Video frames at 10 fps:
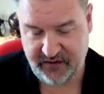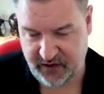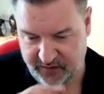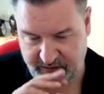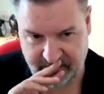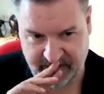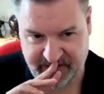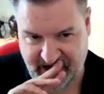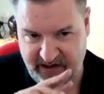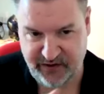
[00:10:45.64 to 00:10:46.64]
you know, the, the
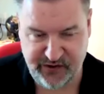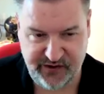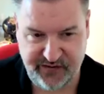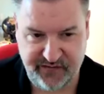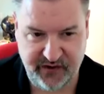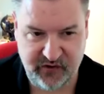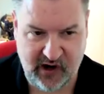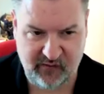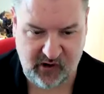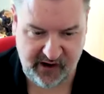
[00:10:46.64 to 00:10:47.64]
challenge for the
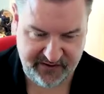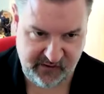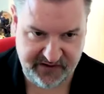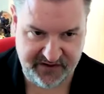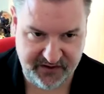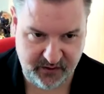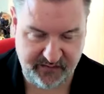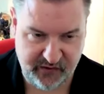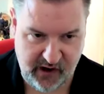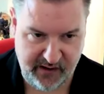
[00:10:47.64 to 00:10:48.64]
travel writer is to sort
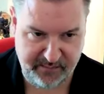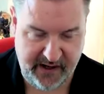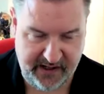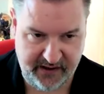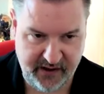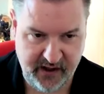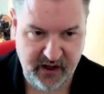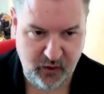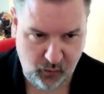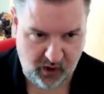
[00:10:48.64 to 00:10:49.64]
of try and make
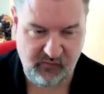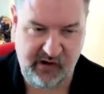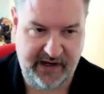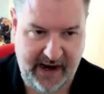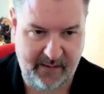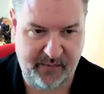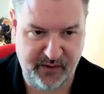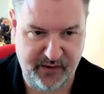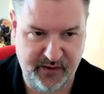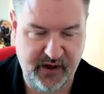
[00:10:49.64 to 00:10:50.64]
what really
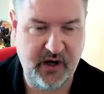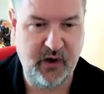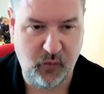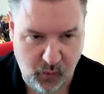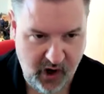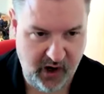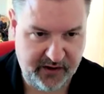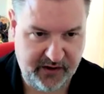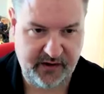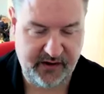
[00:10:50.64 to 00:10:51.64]
happened
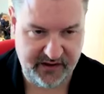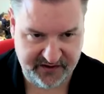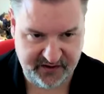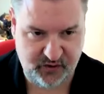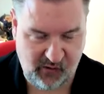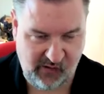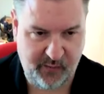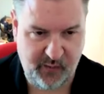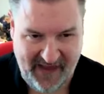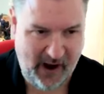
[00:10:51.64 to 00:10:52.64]
work as a story
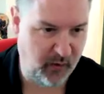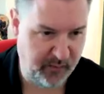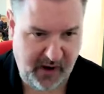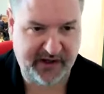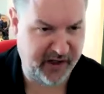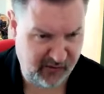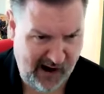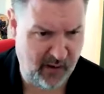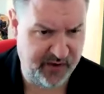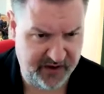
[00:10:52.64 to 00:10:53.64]
without mucking
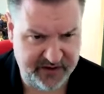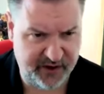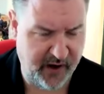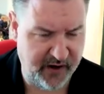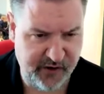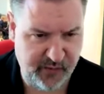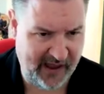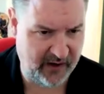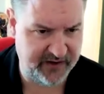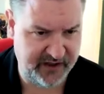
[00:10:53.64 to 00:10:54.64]
around with it too much and
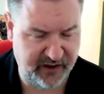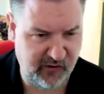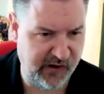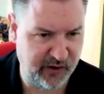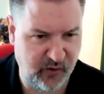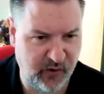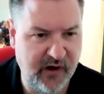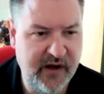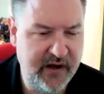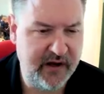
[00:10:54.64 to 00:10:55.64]
without tinkering or
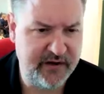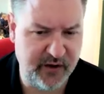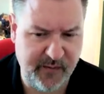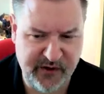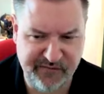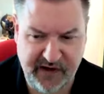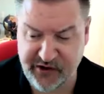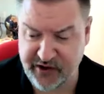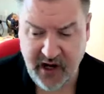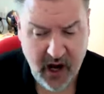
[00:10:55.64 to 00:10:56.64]
too much
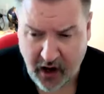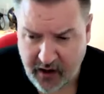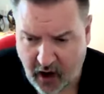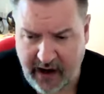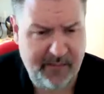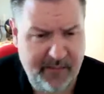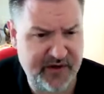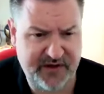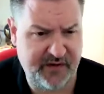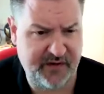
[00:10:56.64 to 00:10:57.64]
invention. I, I
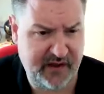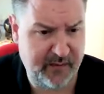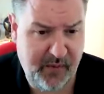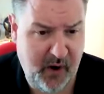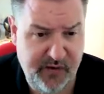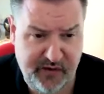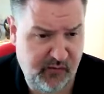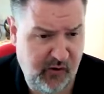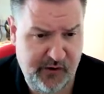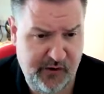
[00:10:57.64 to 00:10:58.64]
happen to think both
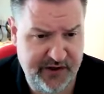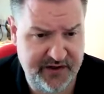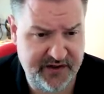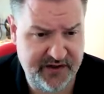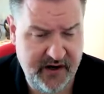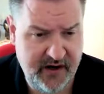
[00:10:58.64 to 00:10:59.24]
approaches